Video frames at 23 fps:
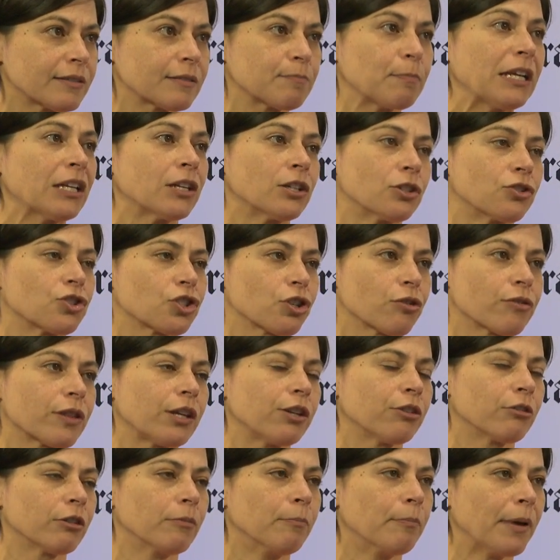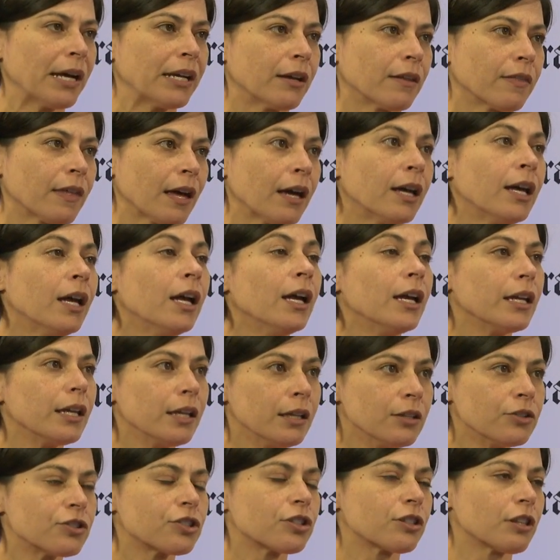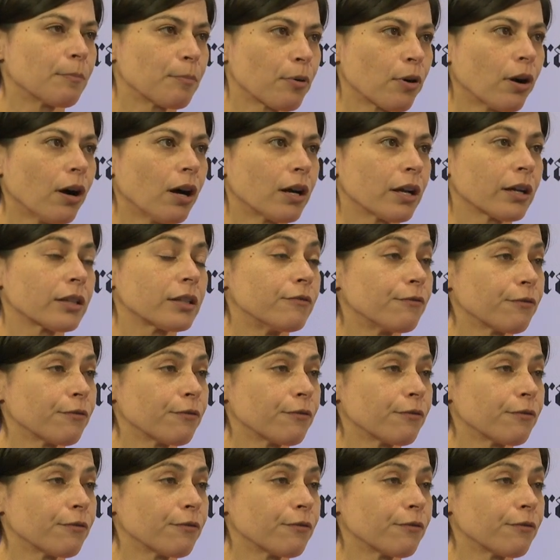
making sure that you're embedding that into the product.